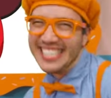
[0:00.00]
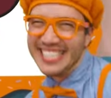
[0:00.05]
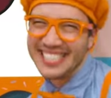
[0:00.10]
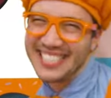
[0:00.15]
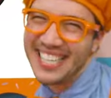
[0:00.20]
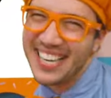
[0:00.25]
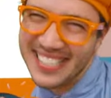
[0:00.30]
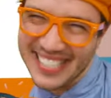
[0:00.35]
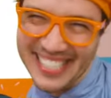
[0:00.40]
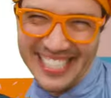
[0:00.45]

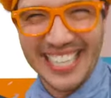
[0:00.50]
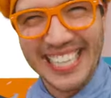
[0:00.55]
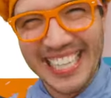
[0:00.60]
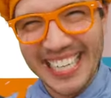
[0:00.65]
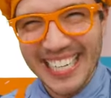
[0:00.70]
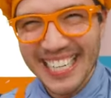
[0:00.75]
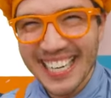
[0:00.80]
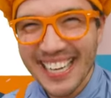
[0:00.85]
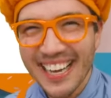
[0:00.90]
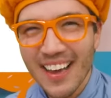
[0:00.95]
So silly!
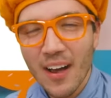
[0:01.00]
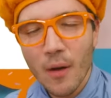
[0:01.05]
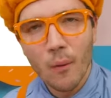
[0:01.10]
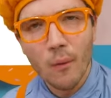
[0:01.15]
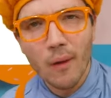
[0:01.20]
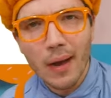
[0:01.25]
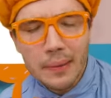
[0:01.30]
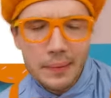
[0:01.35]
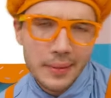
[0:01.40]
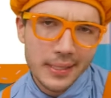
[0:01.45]

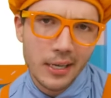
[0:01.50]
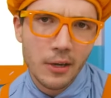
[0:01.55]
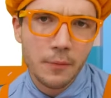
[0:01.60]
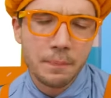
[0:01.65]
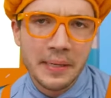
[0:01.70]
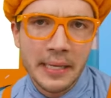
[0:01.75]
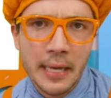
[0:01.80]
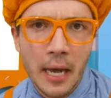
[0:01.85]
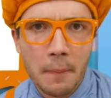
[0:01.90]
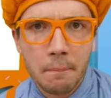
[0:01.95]
Why would there
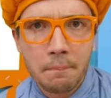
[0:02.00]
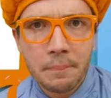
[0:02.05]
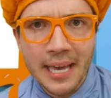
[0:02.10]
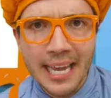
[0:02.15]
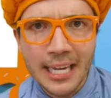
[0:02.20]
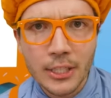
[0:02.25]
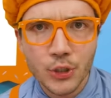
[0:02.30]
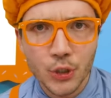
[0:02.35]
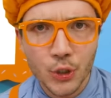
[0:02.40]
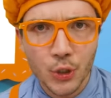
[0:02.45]
be a
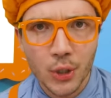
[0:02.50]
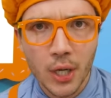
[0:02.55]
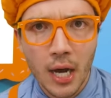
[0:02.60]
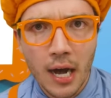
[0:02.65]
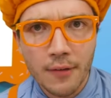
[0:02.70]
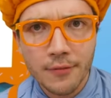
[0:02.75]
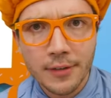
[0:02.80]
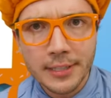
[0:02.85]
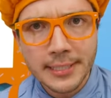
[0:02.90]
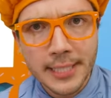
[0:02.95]
picture
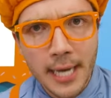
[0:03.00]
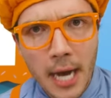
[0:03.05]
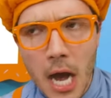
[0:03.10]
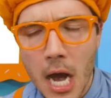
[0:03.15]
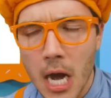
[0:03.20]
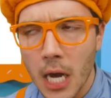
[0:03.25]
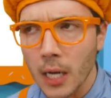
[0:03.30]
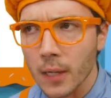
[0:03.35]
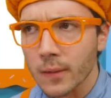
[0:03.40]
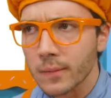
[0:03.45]
of a
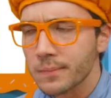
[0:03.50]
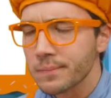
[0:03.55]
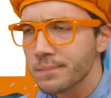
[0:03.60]
tongue?